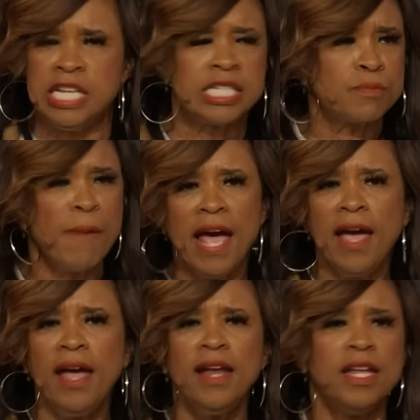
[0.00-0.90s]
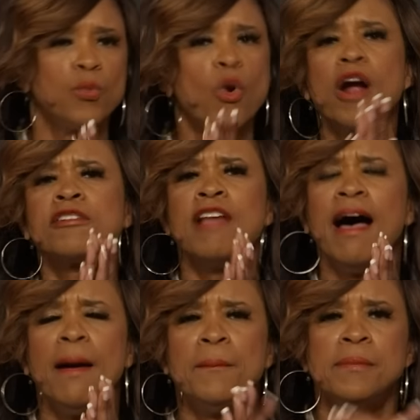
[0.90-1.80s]
dismayed and worked
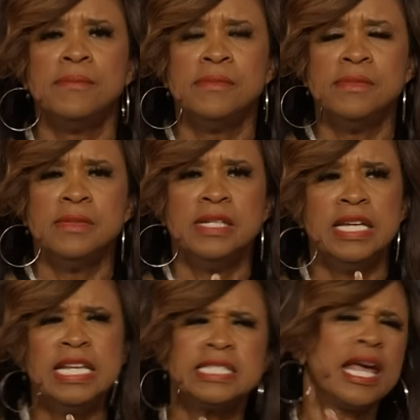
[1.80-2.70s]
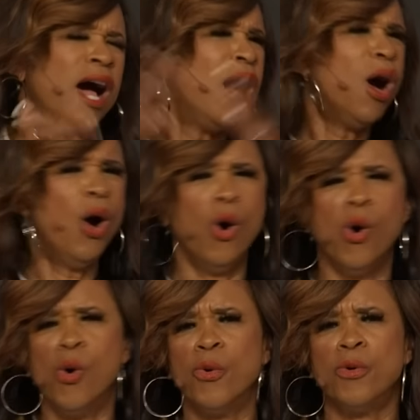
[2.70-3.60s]
up. He said,
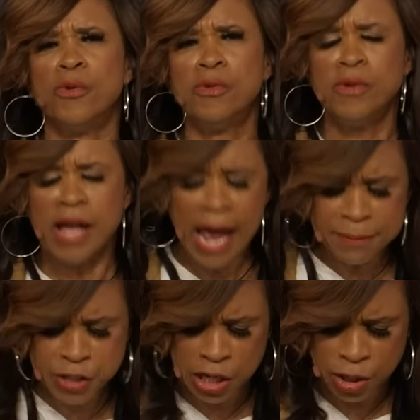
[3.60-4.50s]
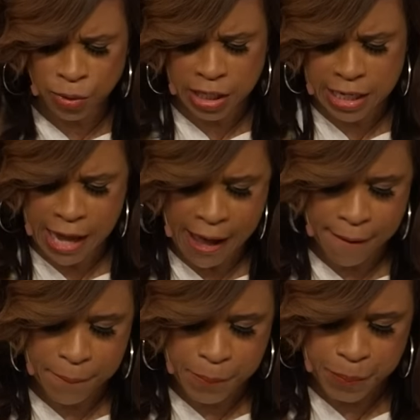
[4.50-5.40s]
oh, absolutely
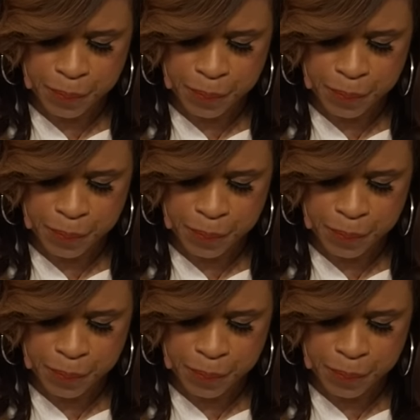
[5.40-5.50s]
not.